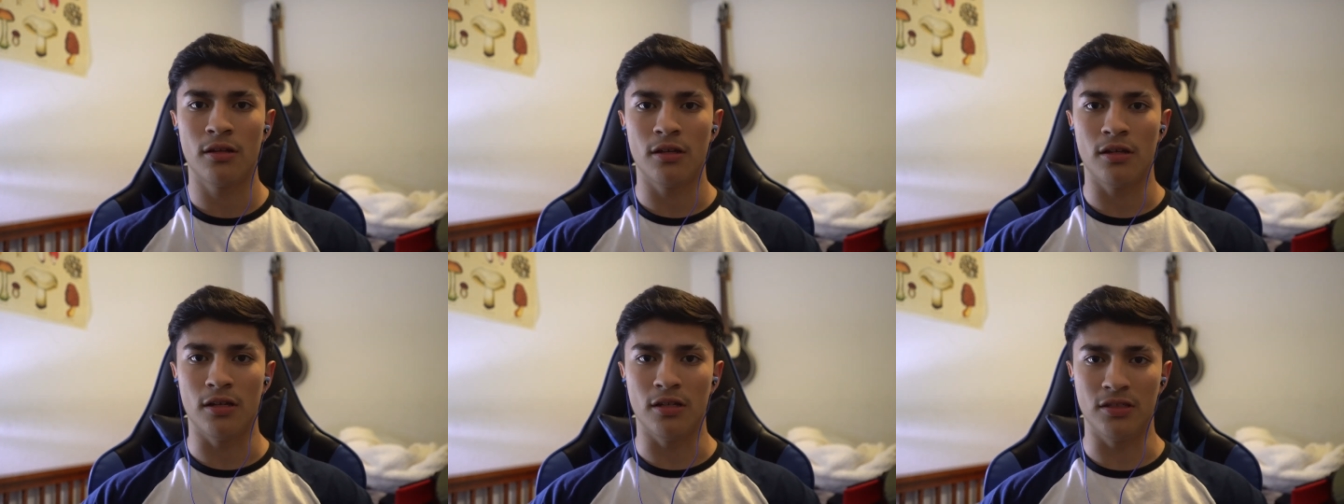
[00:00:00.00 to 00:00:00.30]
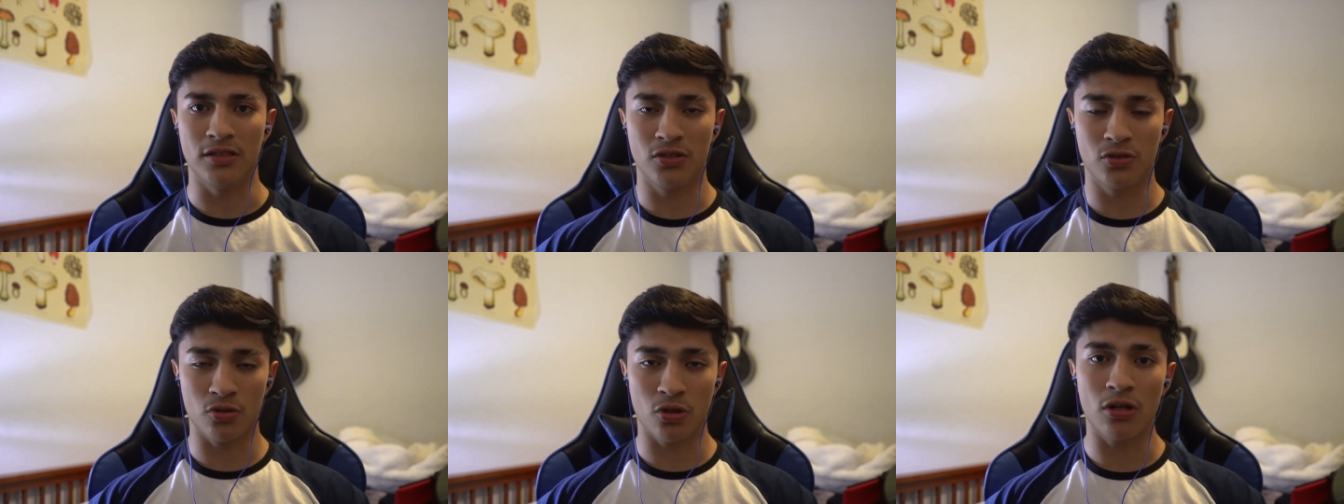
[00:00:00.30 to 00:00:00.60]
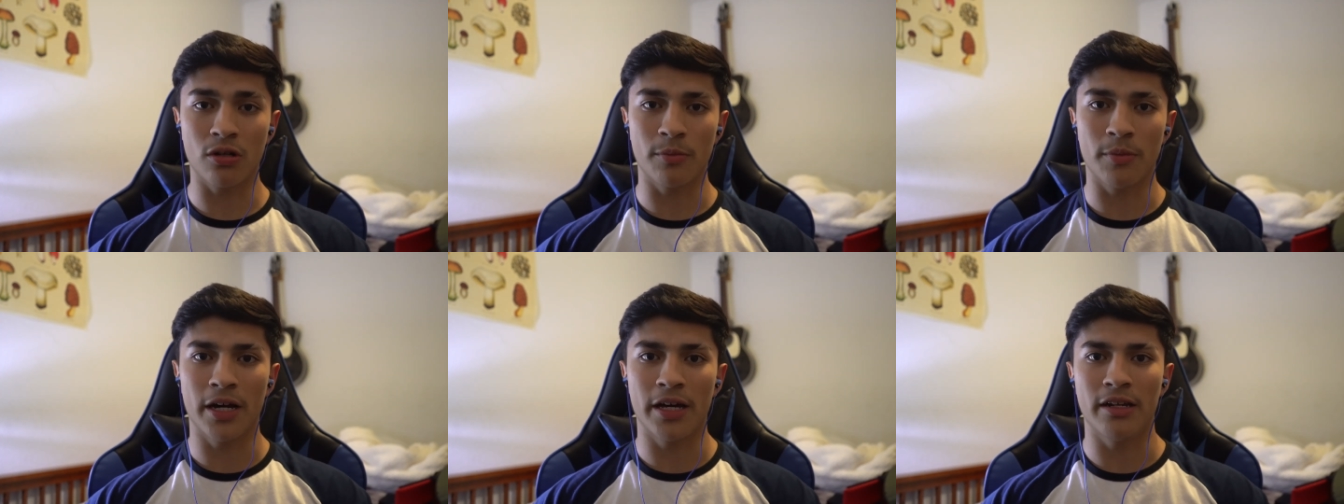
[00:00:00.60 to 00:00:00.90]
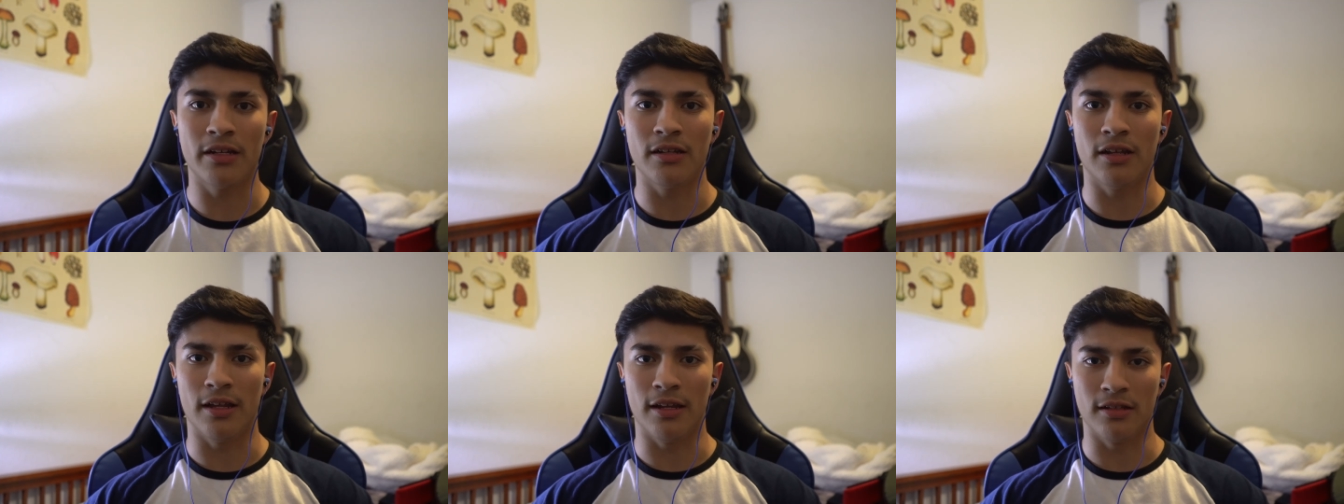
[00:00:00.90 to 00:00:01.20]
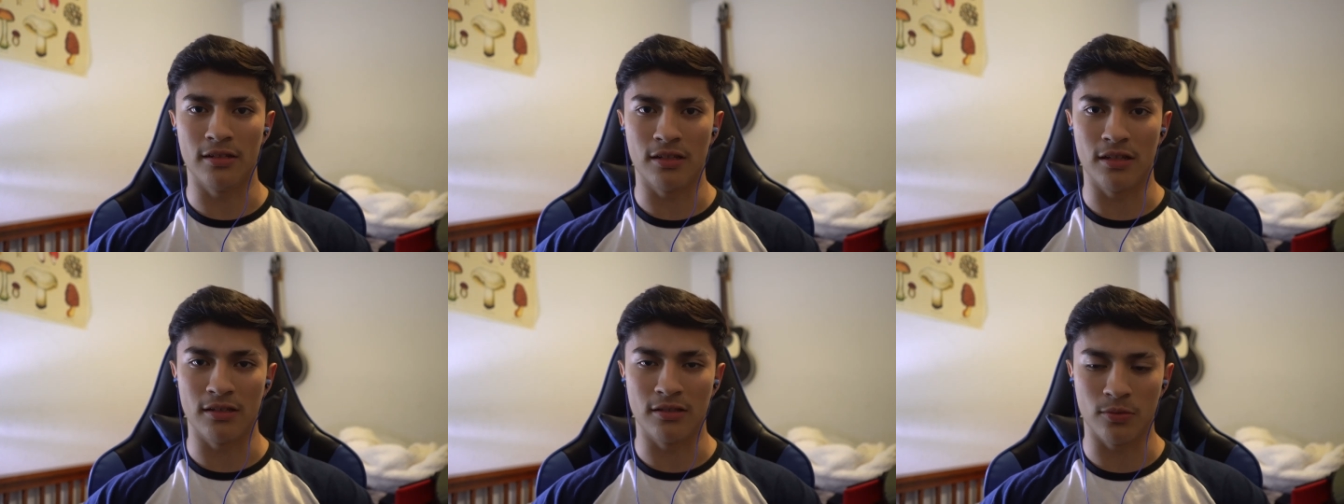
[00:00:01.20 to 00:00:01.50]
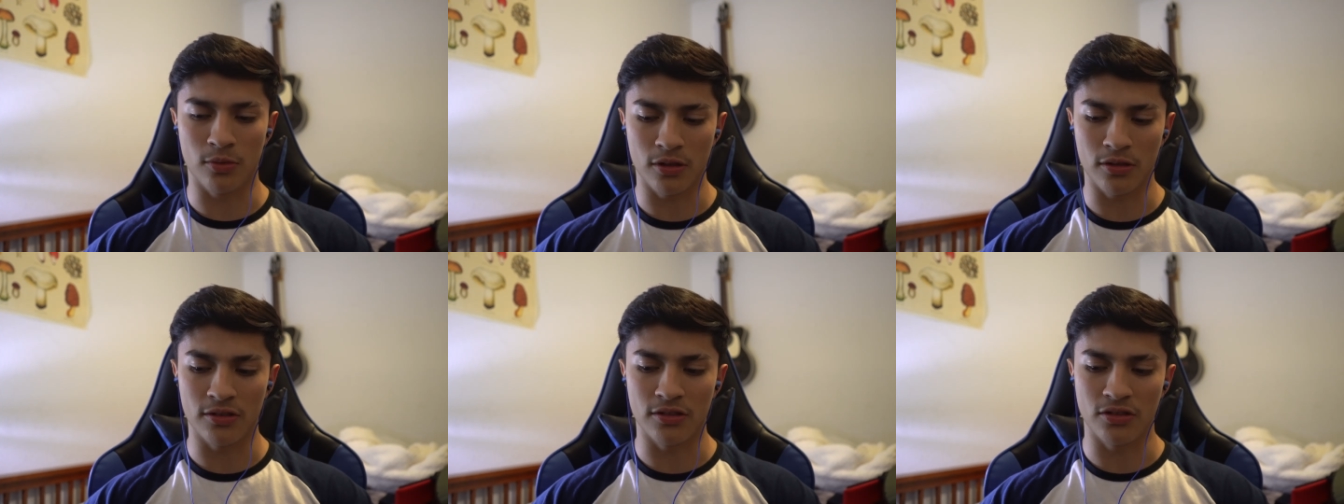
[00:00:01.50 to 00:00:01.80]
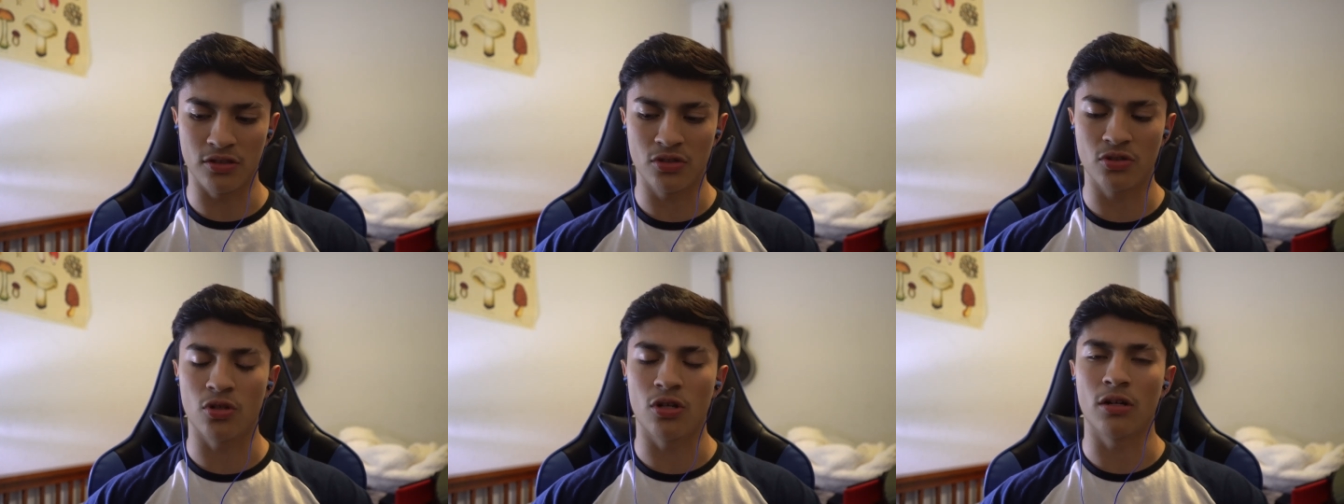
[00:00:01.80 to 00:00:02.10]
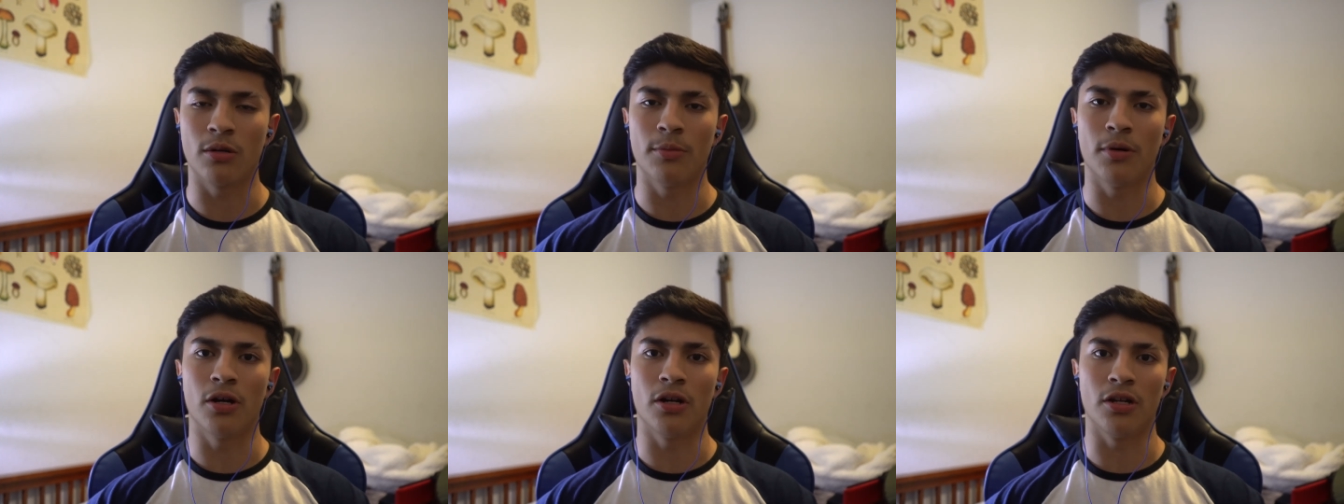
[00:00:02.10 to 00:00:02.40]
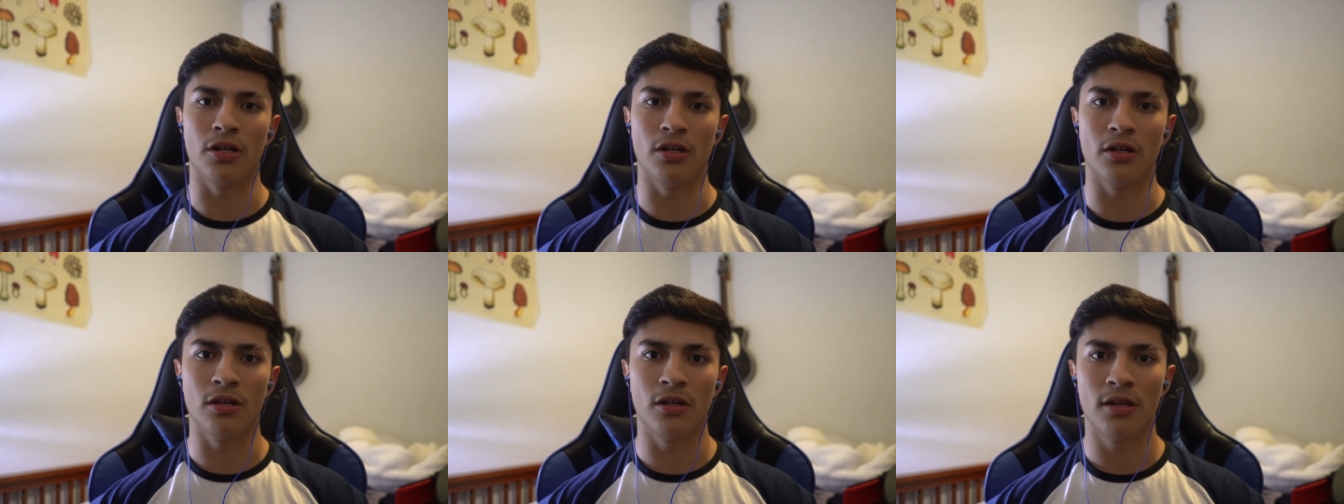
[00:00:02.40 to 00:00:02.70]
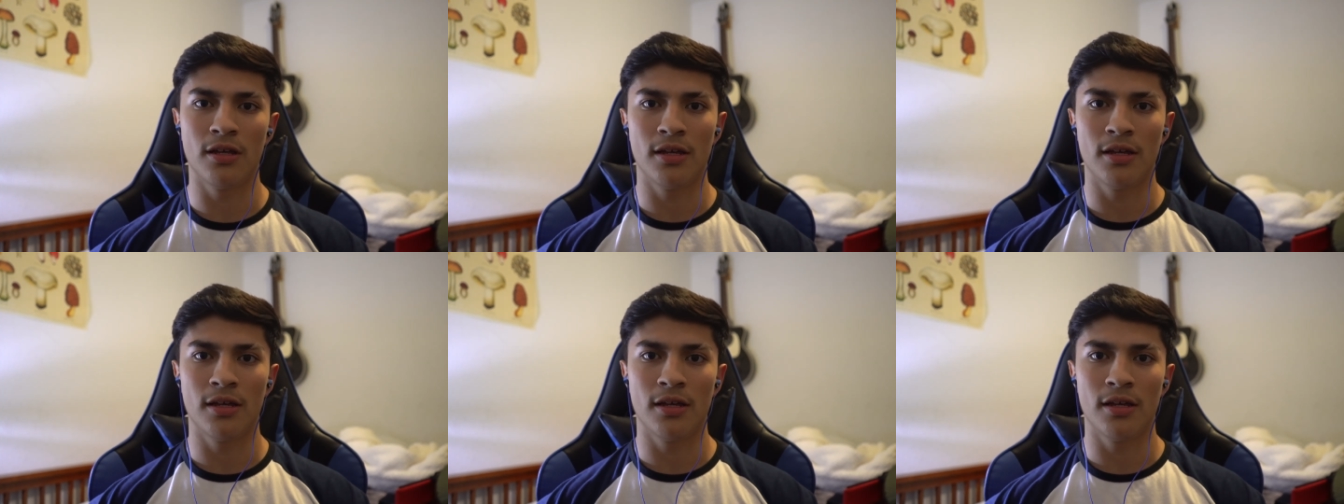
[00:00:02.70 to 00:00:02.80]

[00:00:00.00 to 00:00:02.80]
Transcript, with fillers: a strong mind and as well as a strong body